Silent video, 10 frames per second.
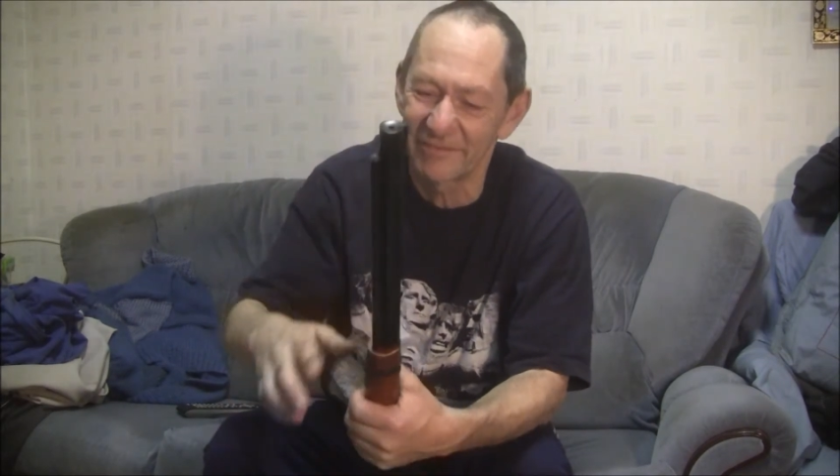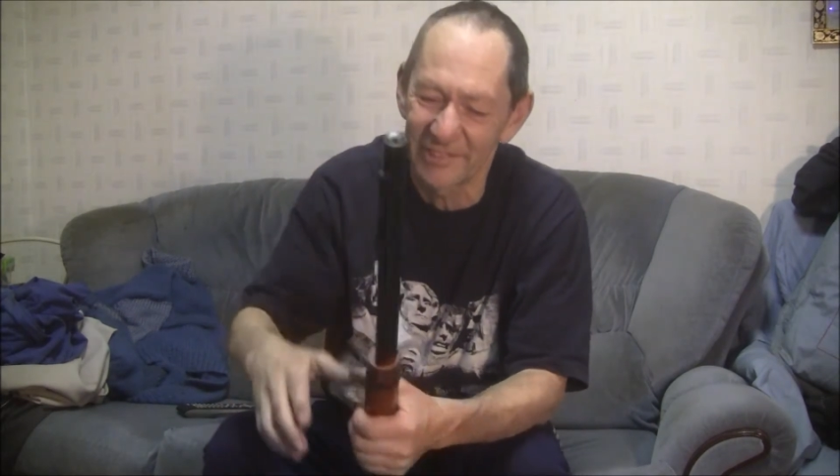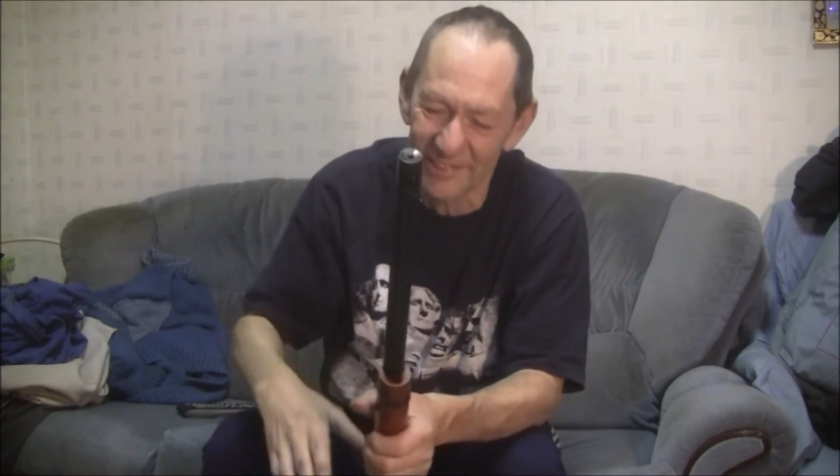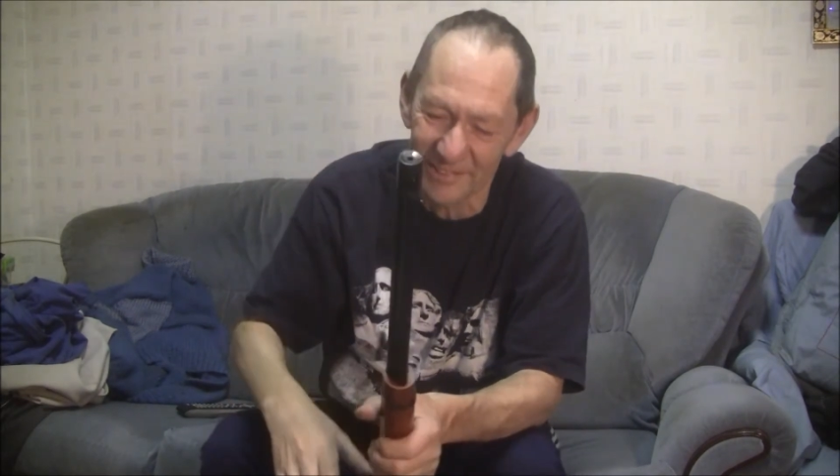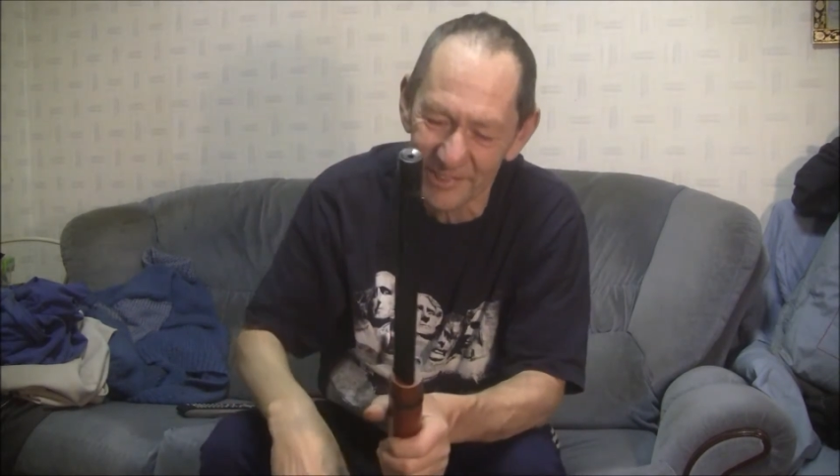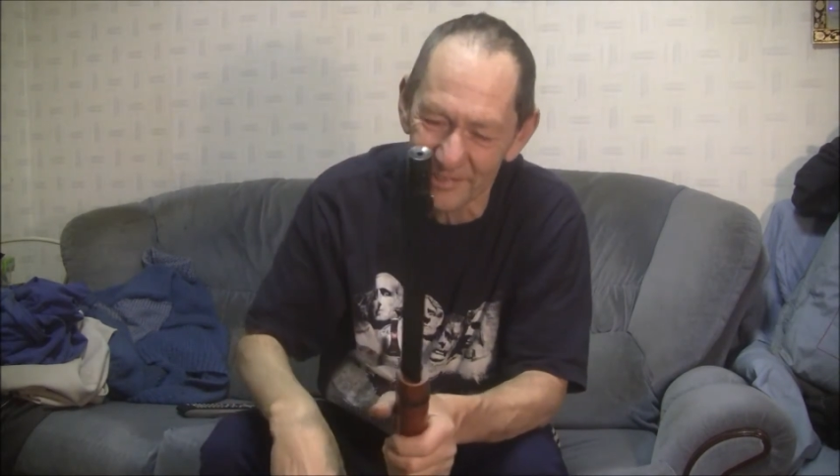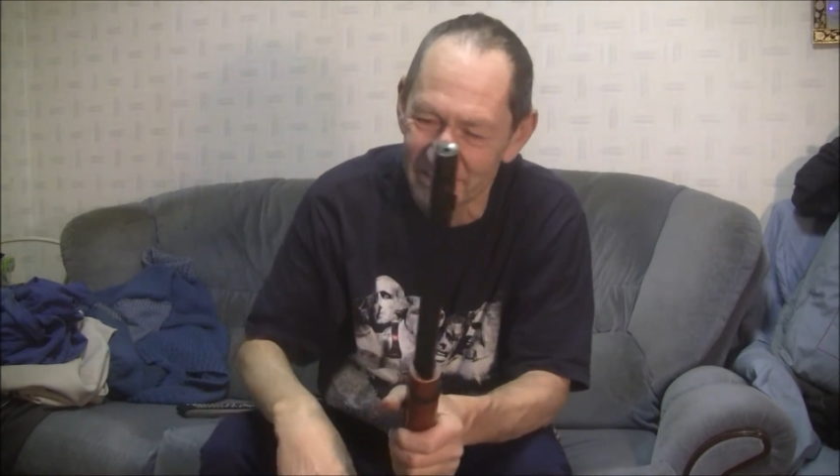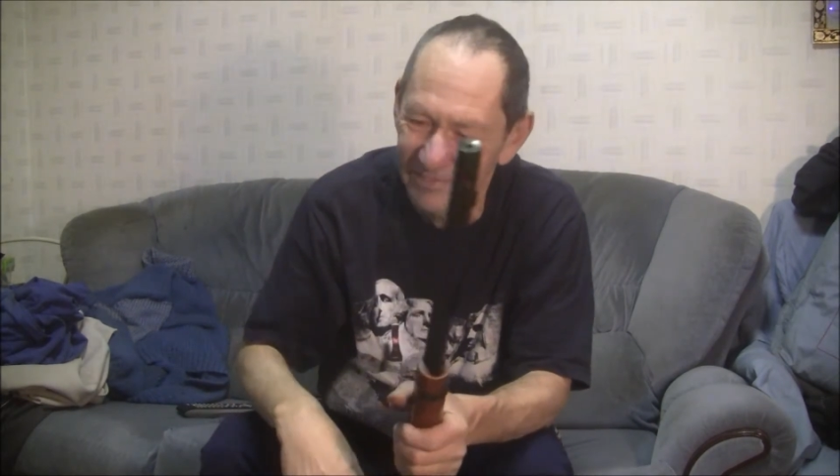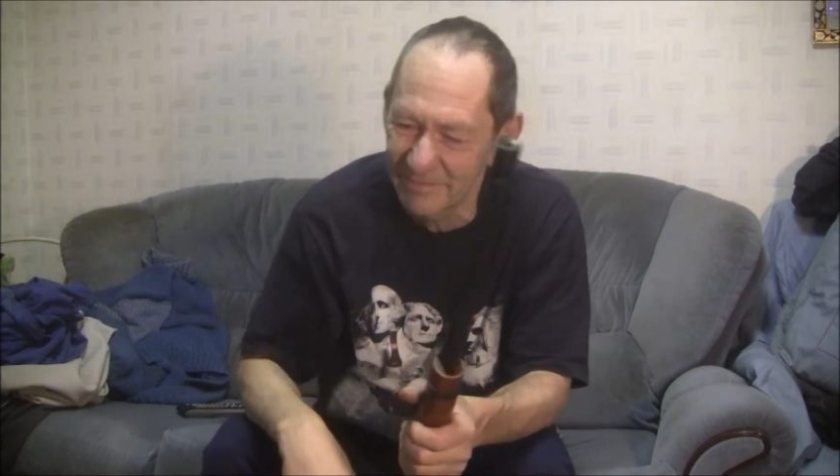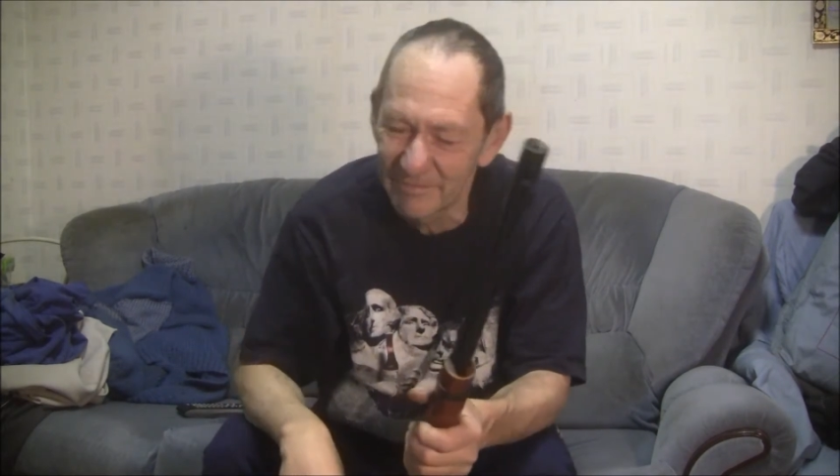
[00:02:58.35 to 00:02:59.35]
reserve
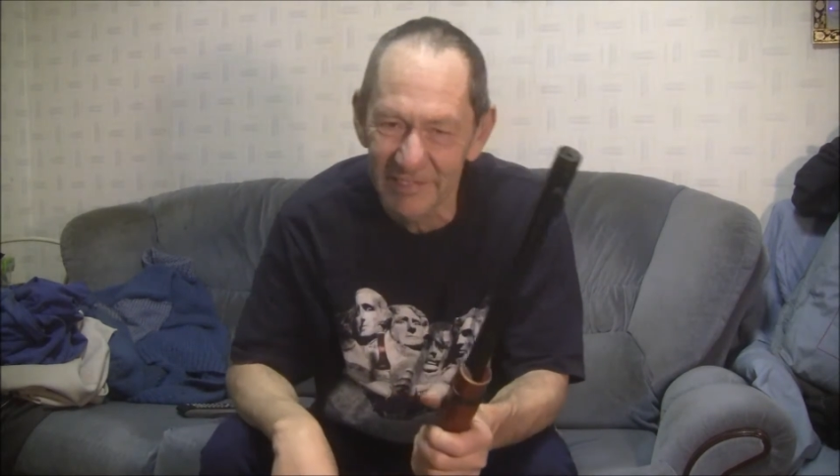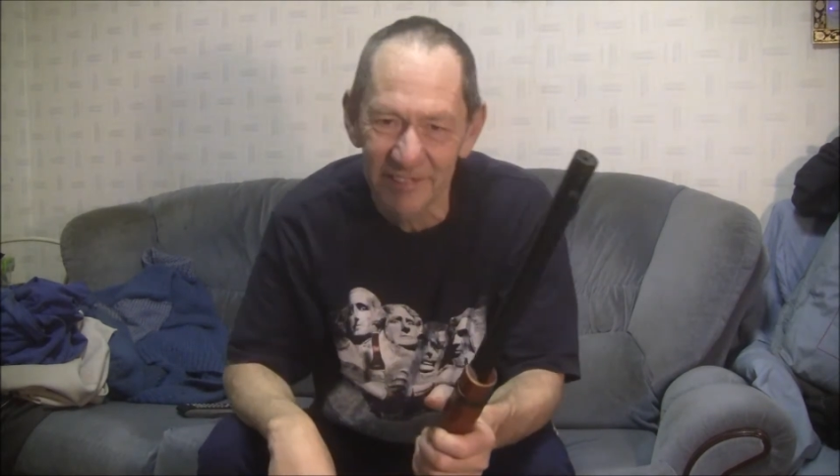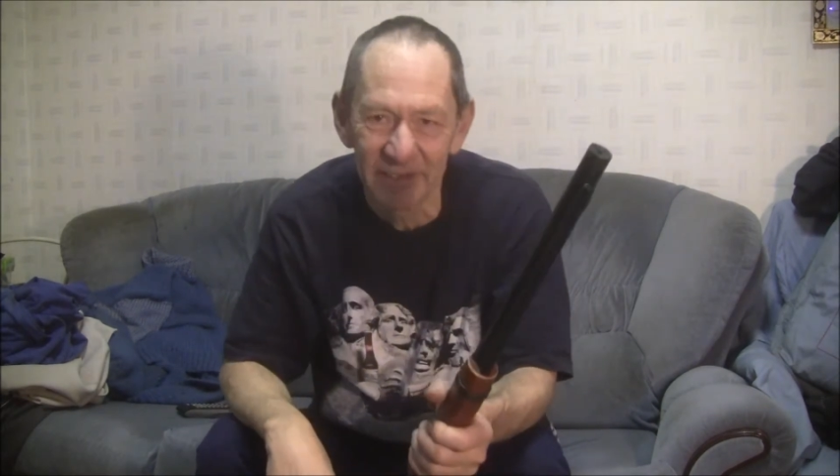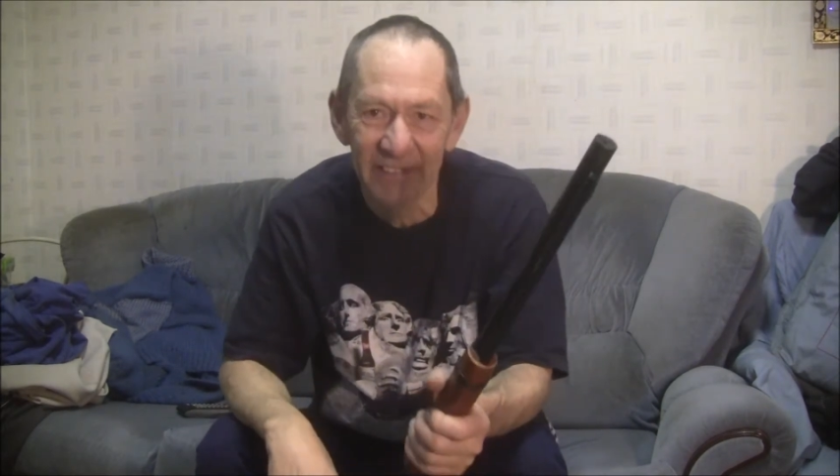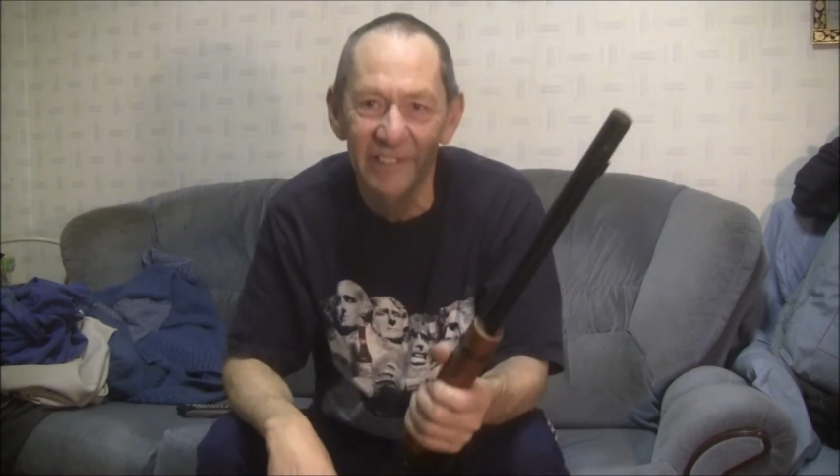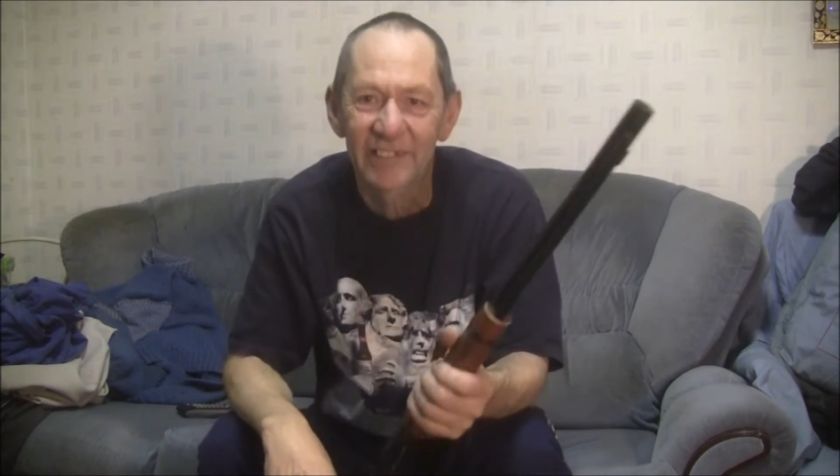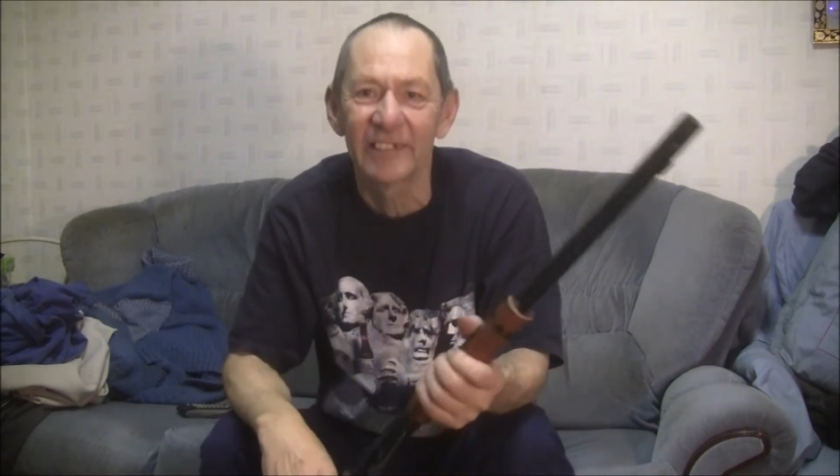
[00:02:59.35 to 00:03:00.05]
supply of BBs